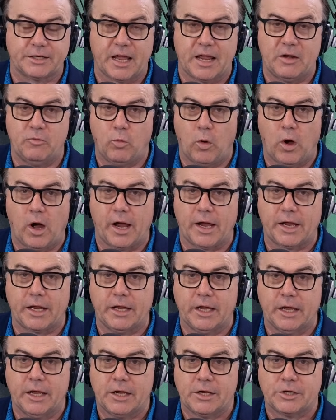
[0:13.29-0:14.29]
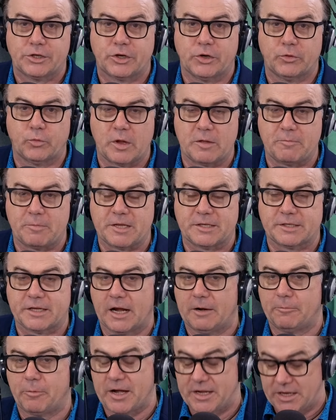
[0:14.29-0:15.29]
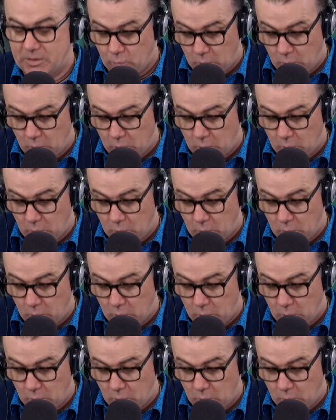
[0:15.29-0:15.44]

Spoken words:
and why should we be celebrating?